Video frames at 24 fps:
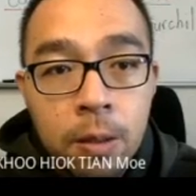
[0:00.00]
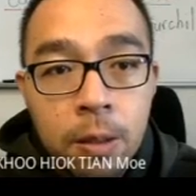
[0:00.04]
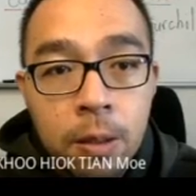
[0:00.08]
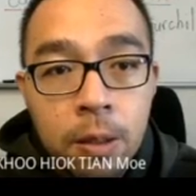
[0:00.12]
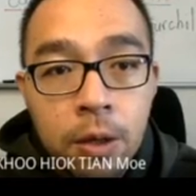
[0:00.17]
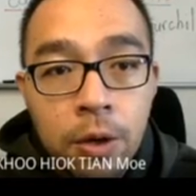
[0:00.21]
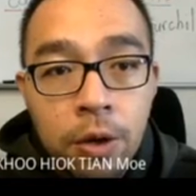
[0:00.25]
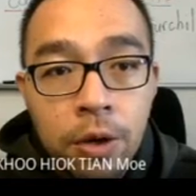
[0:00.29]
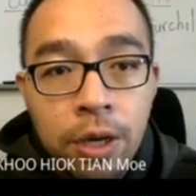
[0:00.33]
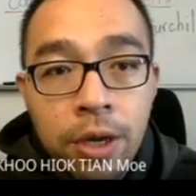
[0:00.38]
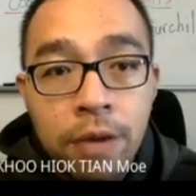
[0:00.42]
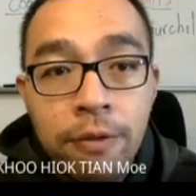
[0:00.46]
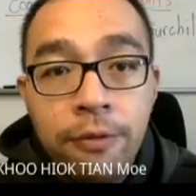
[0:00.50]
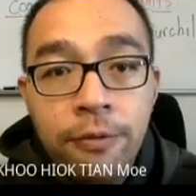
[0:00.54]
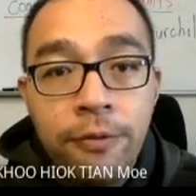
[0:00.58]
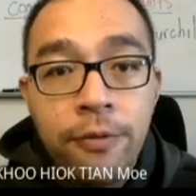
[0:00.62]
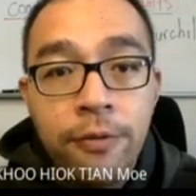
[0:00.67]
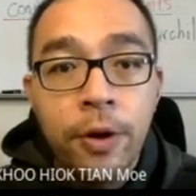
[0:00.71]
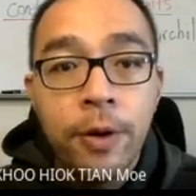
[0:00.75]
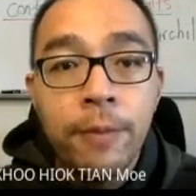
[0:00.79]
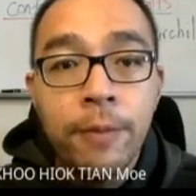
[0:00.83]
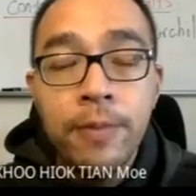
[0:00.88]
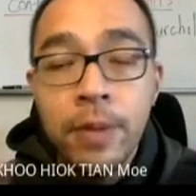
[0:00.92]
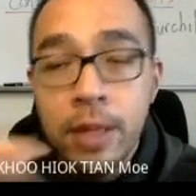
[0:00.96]
okay,
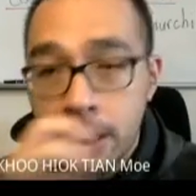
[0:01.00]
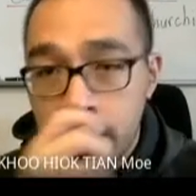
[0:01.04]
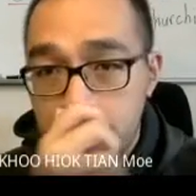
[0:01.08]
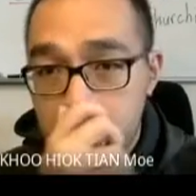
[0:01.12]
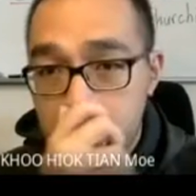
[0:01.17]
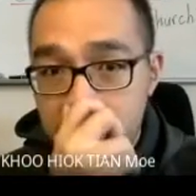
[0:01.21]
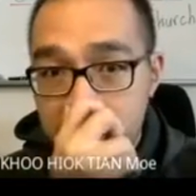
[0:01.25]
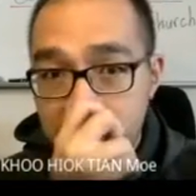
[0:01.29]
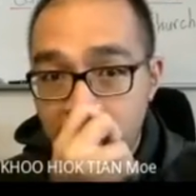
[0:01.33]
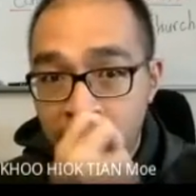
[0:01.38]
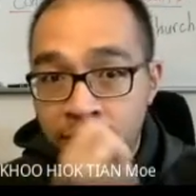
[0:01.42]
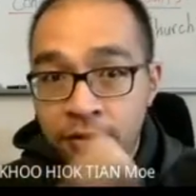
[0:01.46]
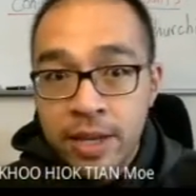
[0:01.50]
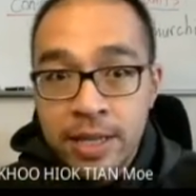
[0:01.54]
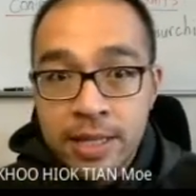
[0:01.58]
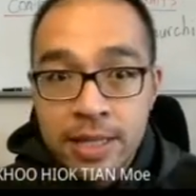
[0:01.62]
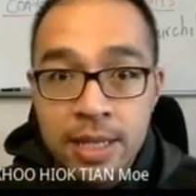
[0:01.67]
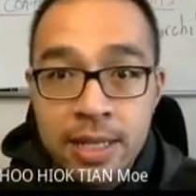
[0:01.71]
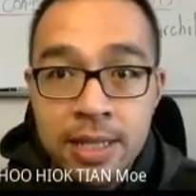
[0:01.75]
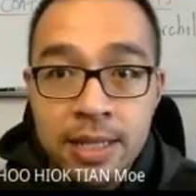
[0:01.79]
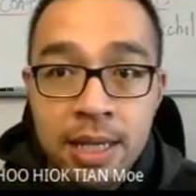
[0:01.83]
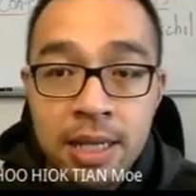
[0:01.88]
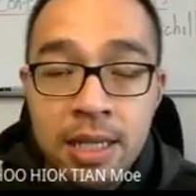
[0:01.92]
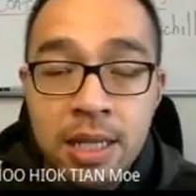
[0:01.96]
from
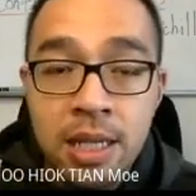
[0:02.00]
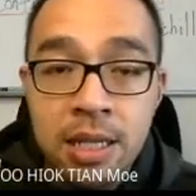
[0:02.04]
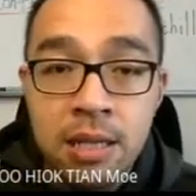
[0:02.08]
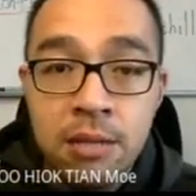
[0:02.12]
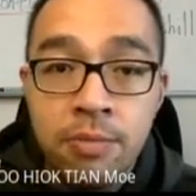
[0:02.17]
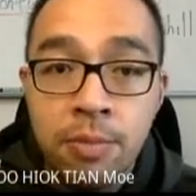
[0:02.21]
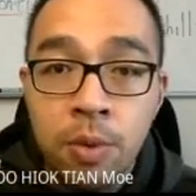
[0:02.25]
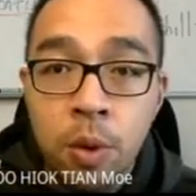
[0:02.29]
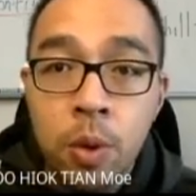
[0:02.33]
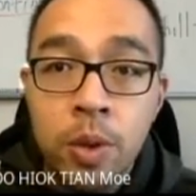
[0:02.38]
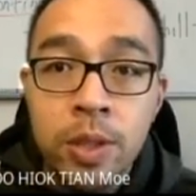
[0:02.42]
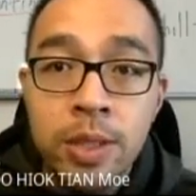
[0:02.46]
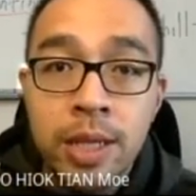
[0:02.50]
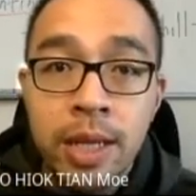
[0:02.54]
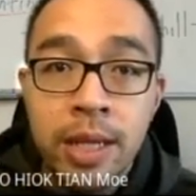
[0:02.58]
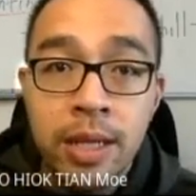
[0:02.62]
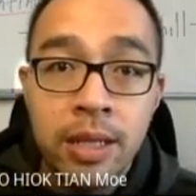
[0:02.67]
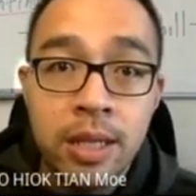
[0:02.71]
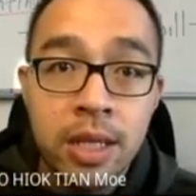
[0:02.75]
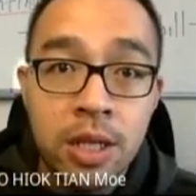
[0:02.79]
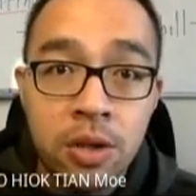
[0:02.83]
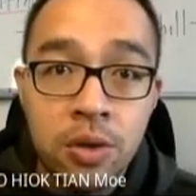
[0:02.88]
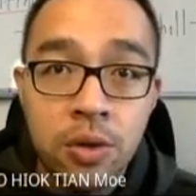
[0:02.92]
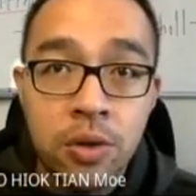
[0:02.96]
surfaces such as bones and
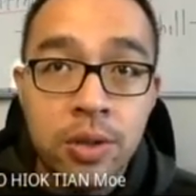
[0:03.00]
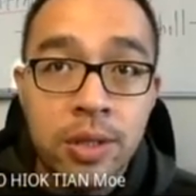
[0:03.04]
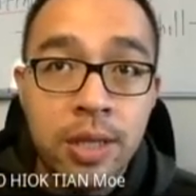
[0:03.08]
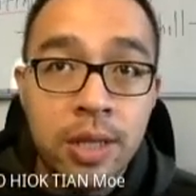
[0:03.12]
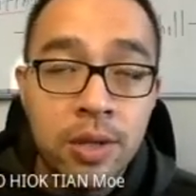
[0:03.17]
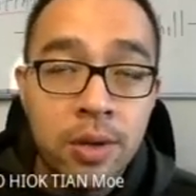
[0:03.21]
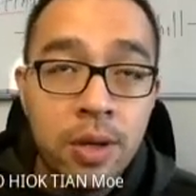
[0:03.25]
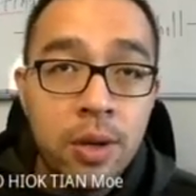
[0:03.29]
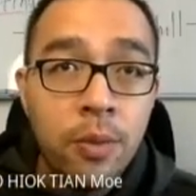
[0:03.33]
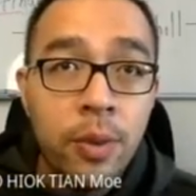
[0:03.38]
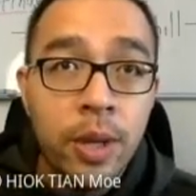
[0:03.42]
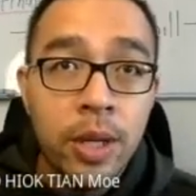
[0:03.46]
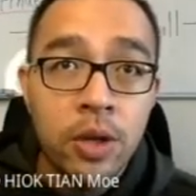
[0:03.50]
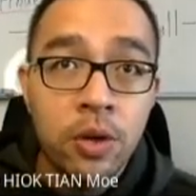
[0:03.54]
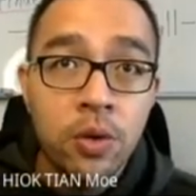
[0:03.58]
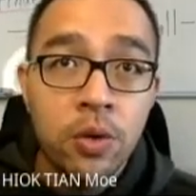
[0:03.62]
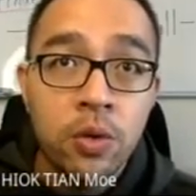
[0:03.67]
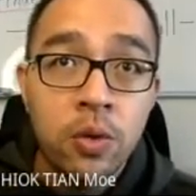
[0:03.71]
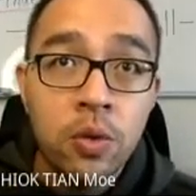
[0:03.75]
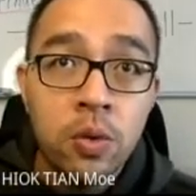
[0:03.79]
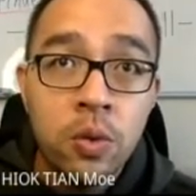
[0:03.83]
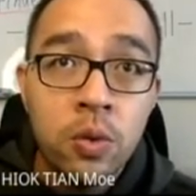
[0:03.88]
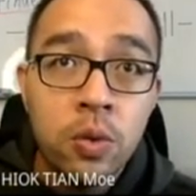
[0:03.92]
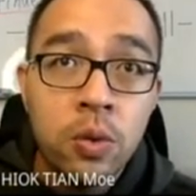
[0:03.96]
tissues. That's why when you
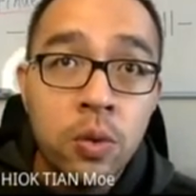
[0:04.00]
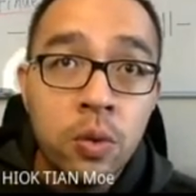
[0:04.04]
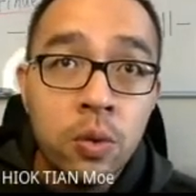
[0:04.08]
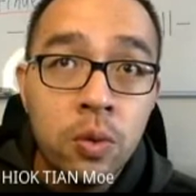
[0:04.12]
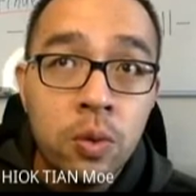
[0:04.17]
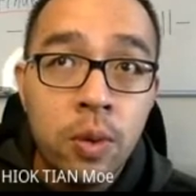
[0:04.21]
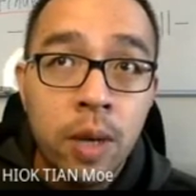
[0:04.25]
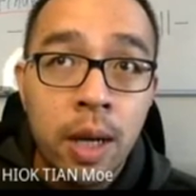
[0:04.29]
do